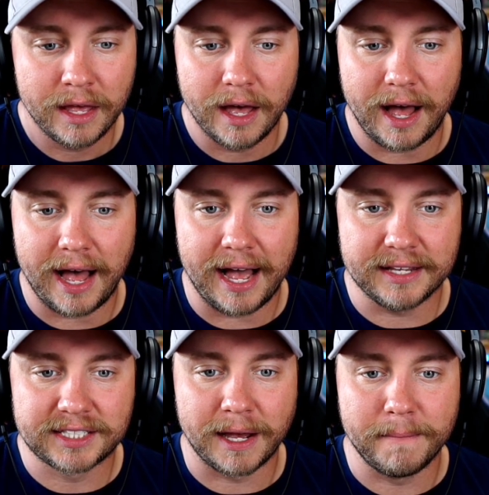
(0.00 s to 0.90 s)

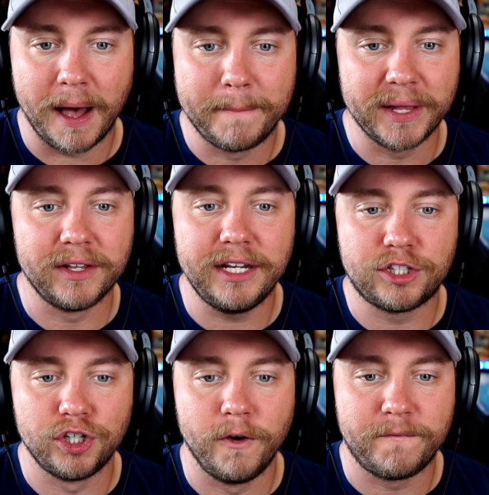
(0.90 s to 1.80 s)
uh, some ability
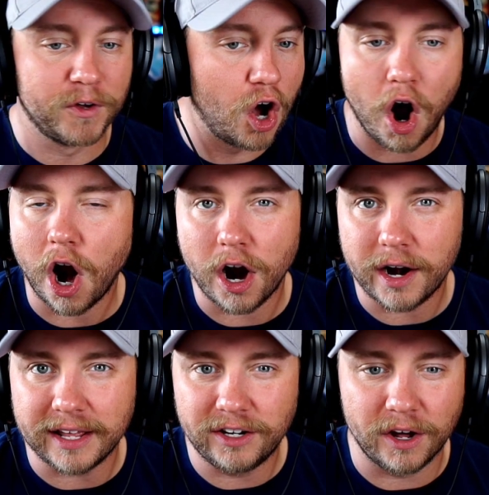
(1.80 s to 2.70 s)
to
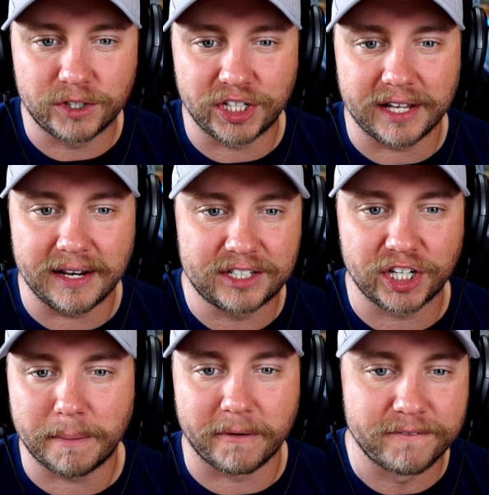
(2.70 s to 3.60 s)
guard, and you know she could
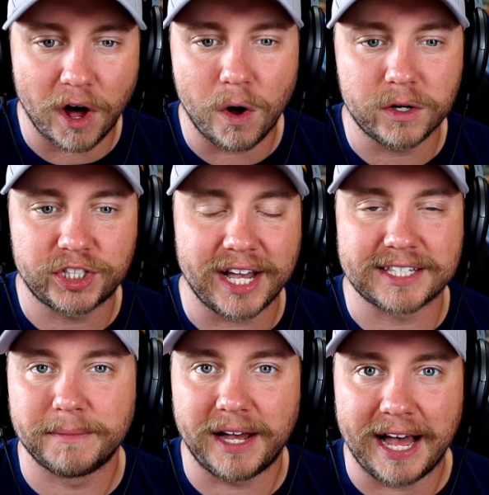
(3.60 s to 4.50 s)
she could provoke. She got
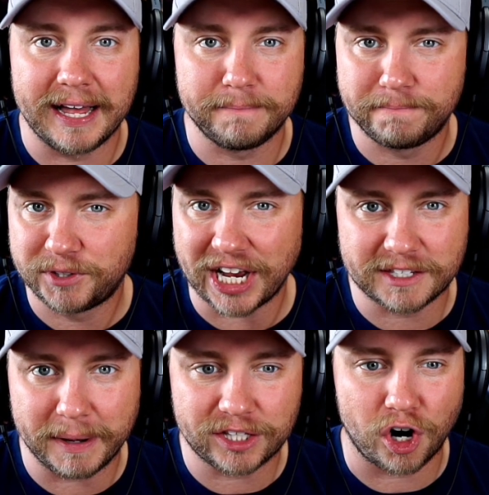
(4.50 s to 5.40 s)
some uh,
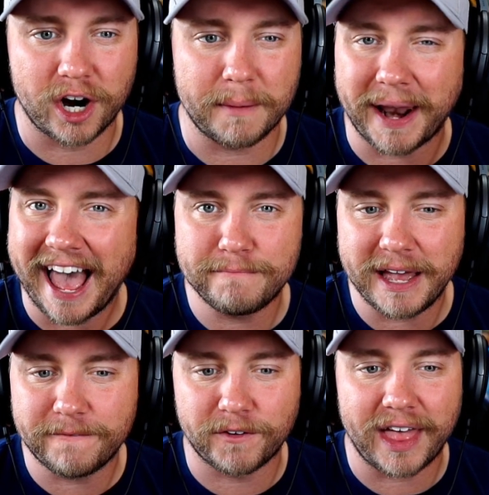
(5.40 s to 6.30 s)
chance of being targeted, but I have
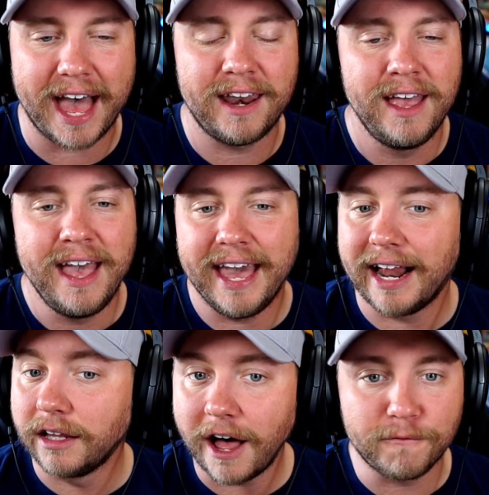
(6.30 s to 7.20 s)
Maeve for that, and
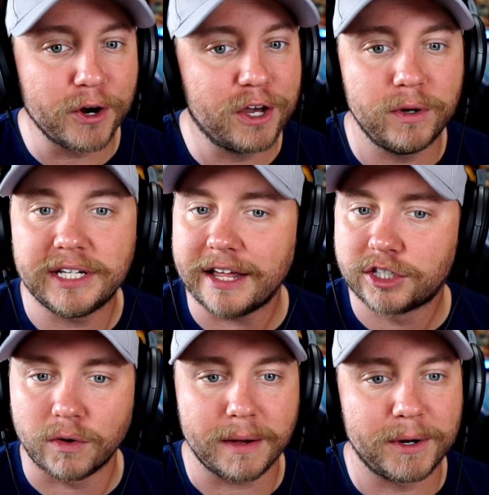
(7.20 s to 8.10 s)
I love Rikku to death.
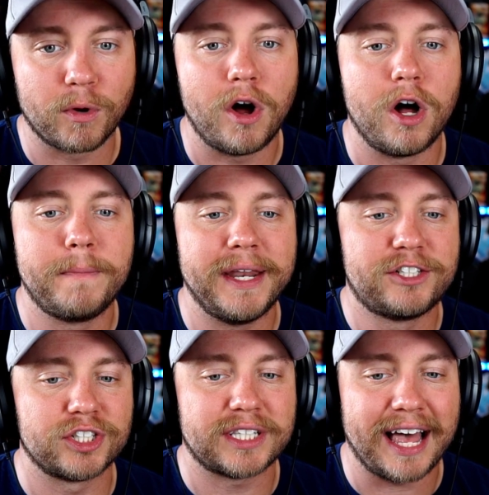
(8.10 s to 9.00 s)
Don't get me wrong, but
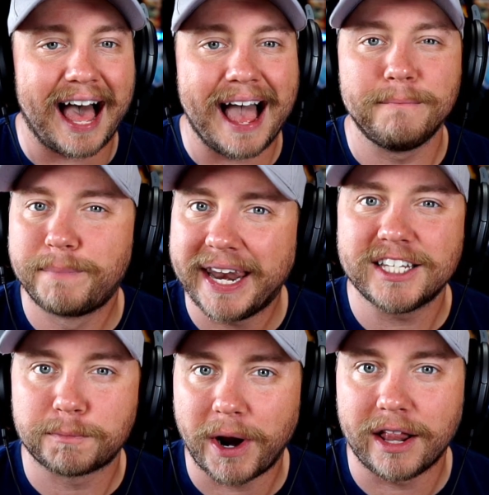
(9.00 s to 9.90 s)
it's just I'm
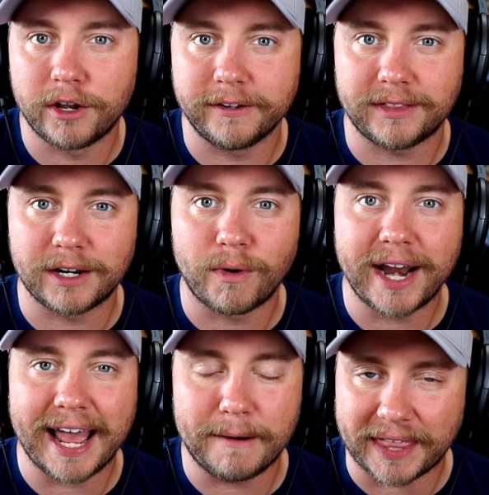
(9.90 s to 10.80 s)
getting spread a little thin
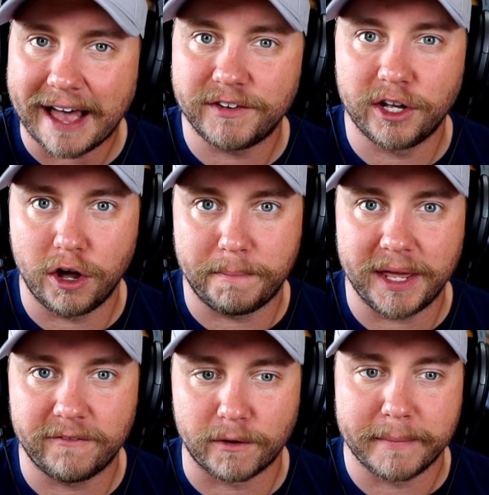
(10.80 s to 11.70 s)
right now with having to go to
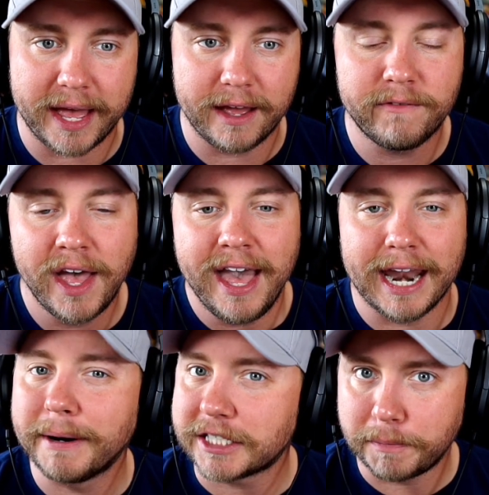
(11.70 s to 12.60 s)
pity for Maeve,
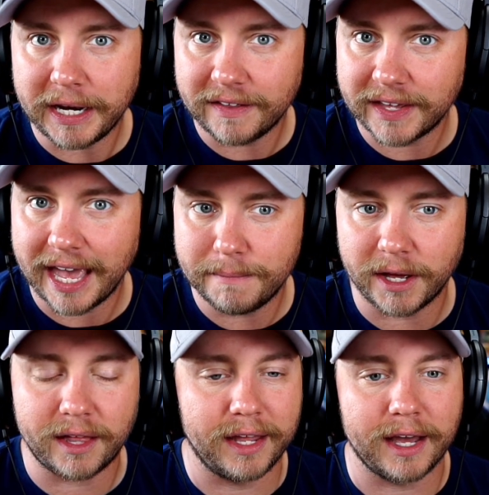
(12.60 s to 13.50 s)
and I'm not spinning in the game
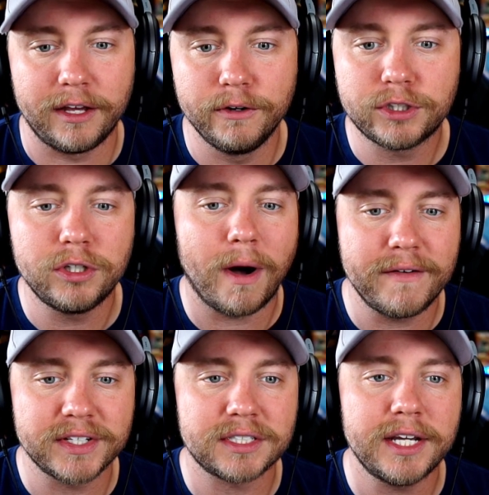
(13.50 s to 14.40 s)
like, like I used to,
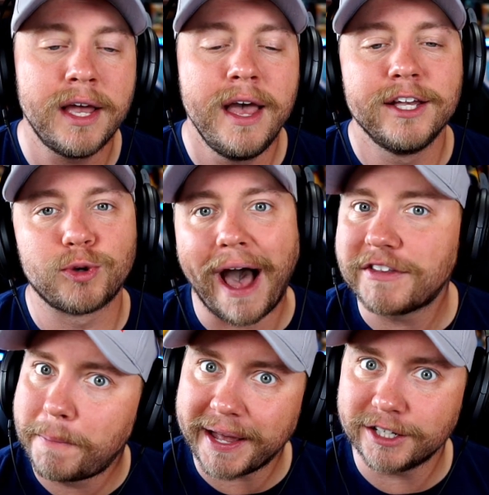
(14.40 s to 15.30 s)
obviously. So I have
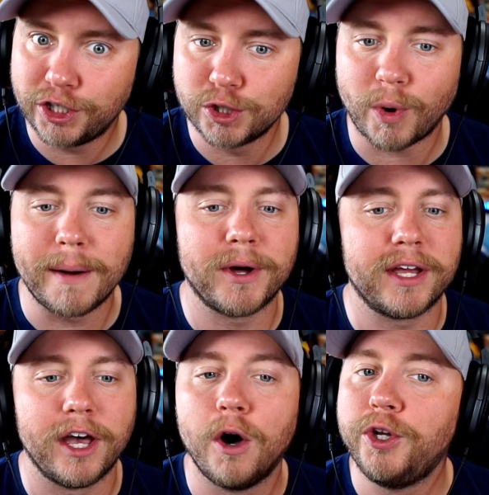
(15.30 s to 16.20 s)
to pick and choose where I'm going
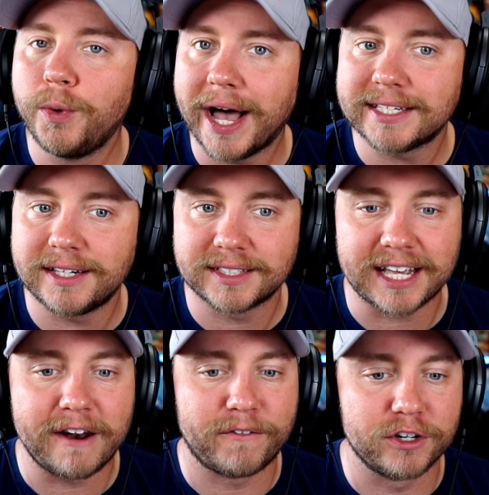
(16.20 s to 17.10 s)
to go. You guys can
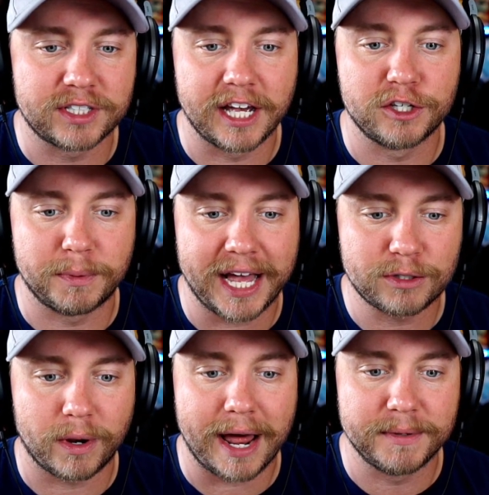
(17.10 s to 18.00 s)
decide for yourselves, but
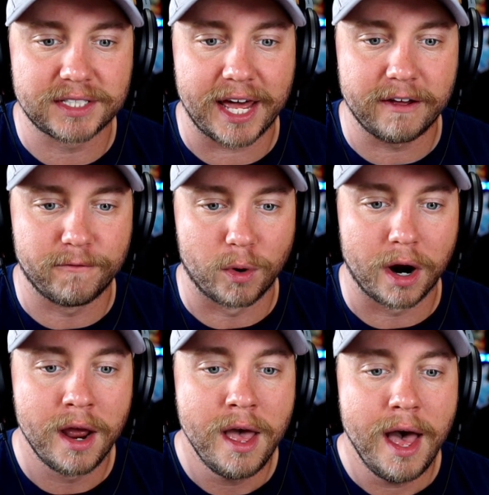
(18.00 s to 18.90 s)
that's what I'm deciding
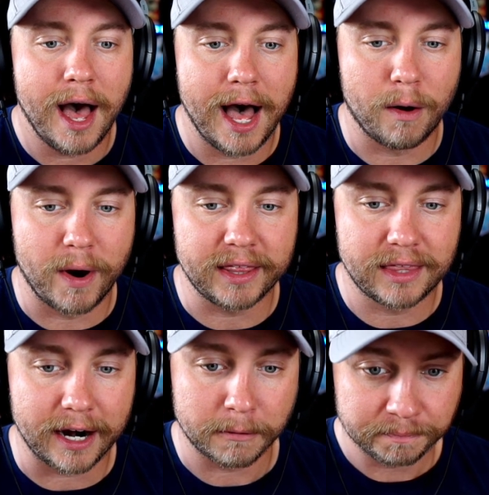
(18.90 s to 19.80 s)
for uh, right
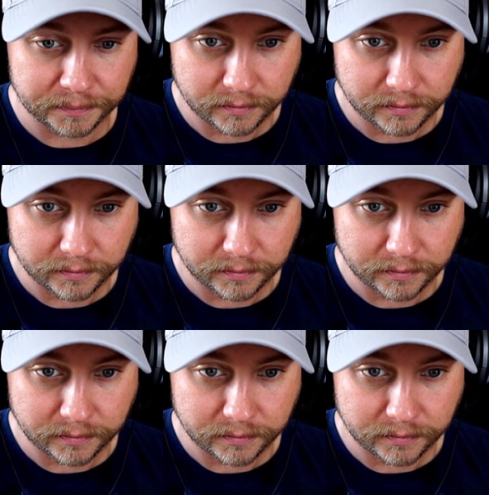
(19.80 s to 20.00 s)
there.